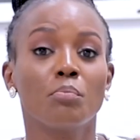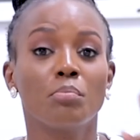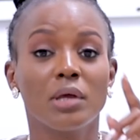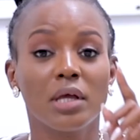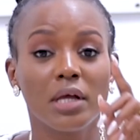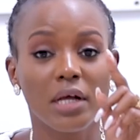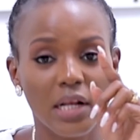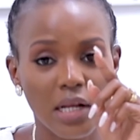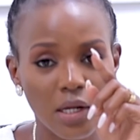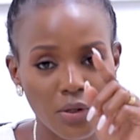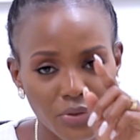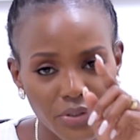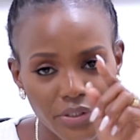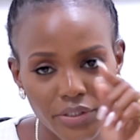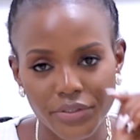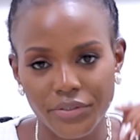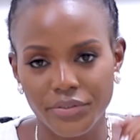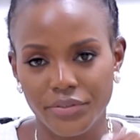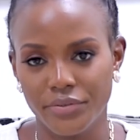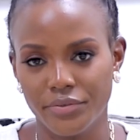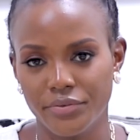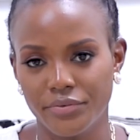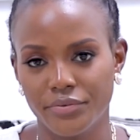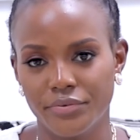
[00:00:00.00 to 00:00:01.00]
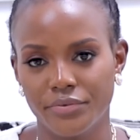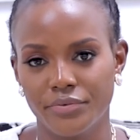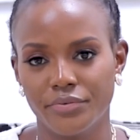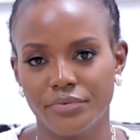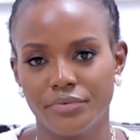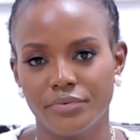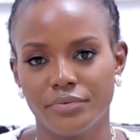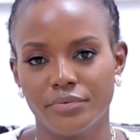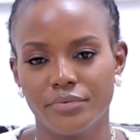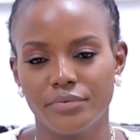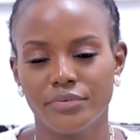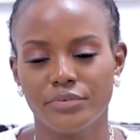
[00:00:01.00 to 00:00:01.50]
You're being clouded.
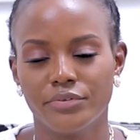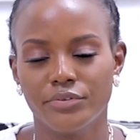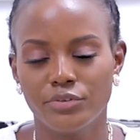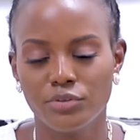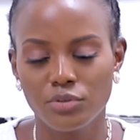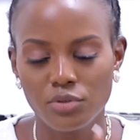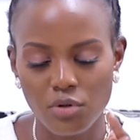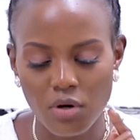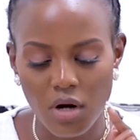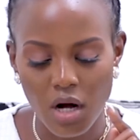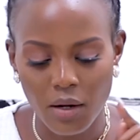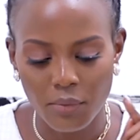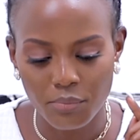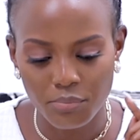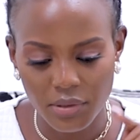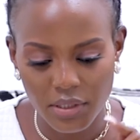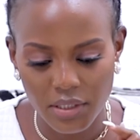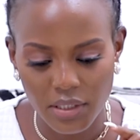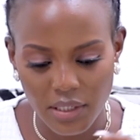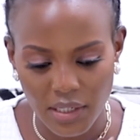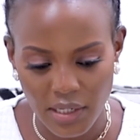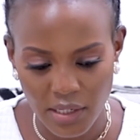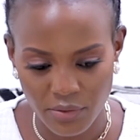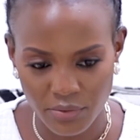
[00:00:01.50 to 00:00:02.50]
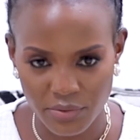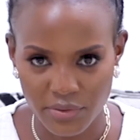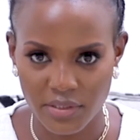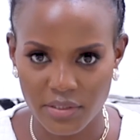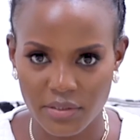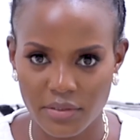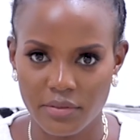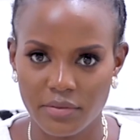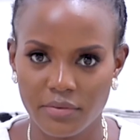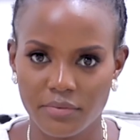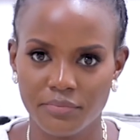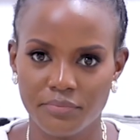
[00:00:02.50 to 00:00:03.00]
You are being
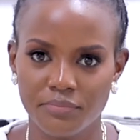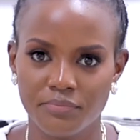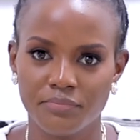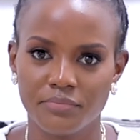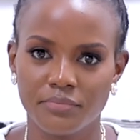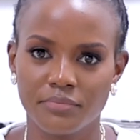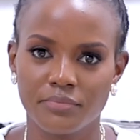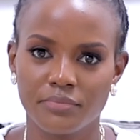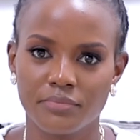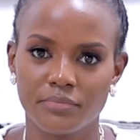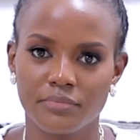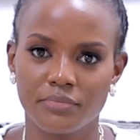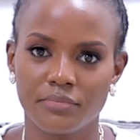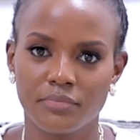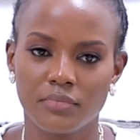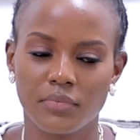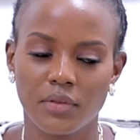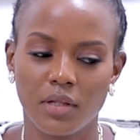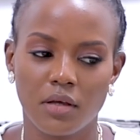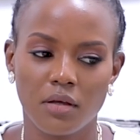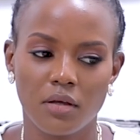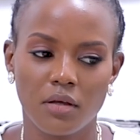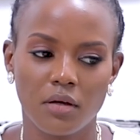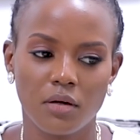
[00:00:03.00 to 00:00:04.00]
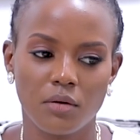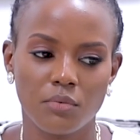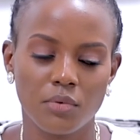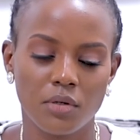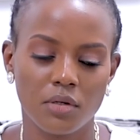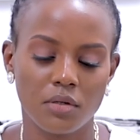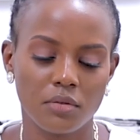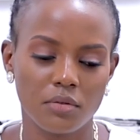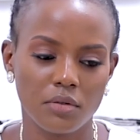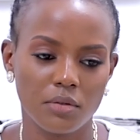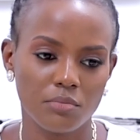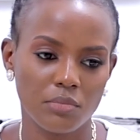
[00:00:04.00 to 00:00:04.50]
clouded.
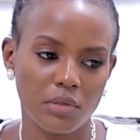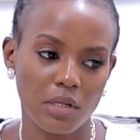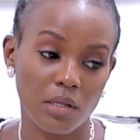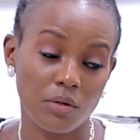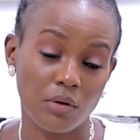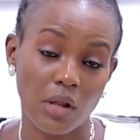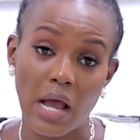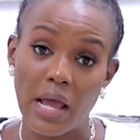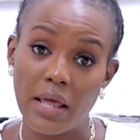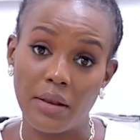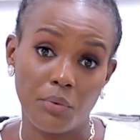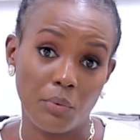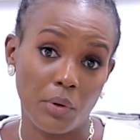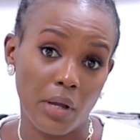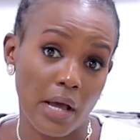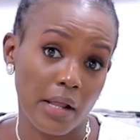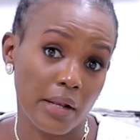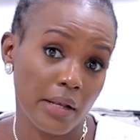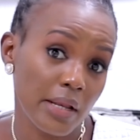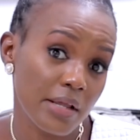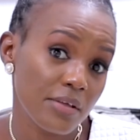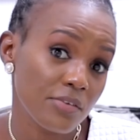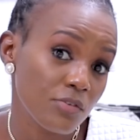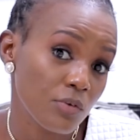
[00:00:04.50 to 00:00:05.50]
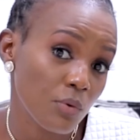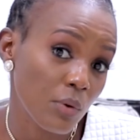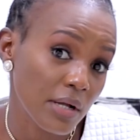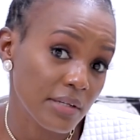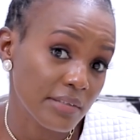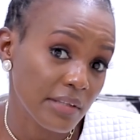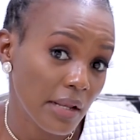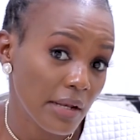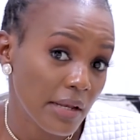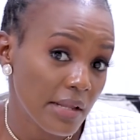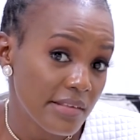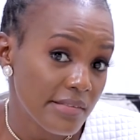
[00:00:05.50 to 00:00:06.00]
Well, I mean, anyway, unless you
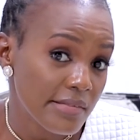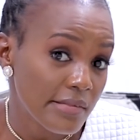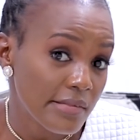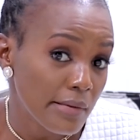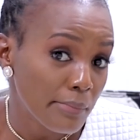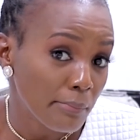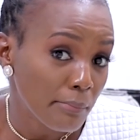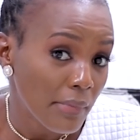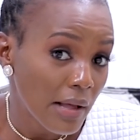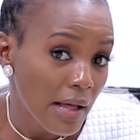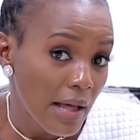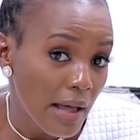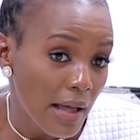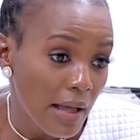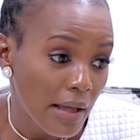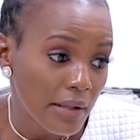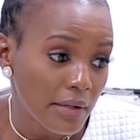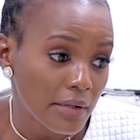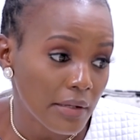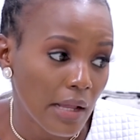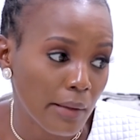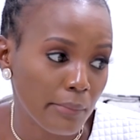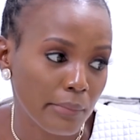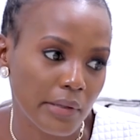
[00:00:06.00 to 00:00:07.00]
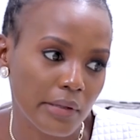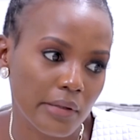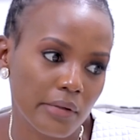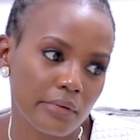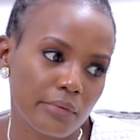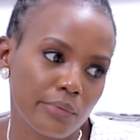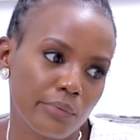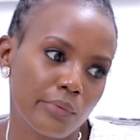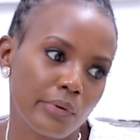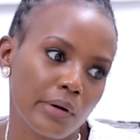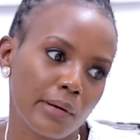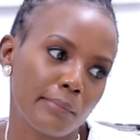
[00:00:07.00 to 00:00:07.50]
want a lazy man, I
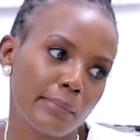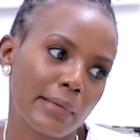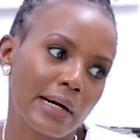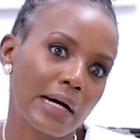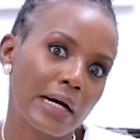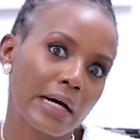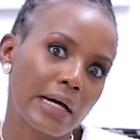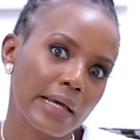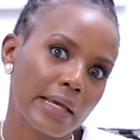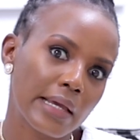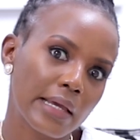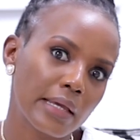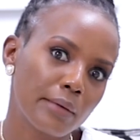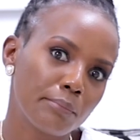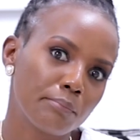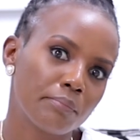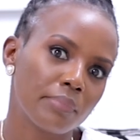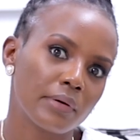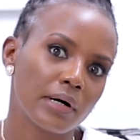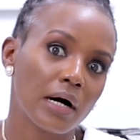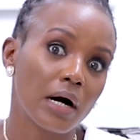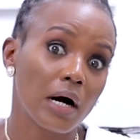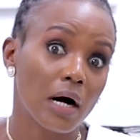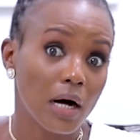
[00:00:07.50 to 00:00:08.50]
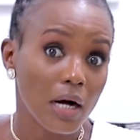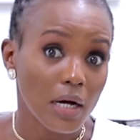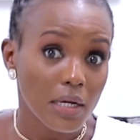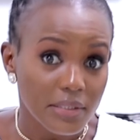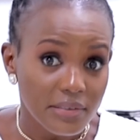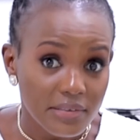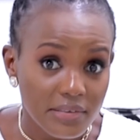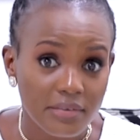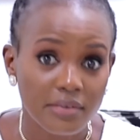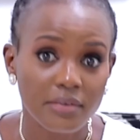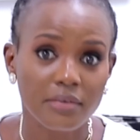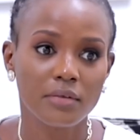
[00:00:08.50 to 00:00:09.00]
mean, who am I?
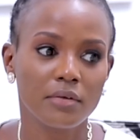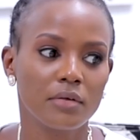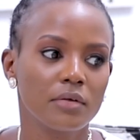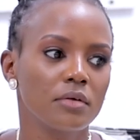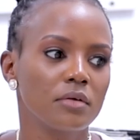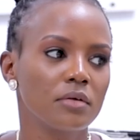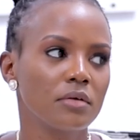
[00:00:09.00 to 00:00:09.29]
But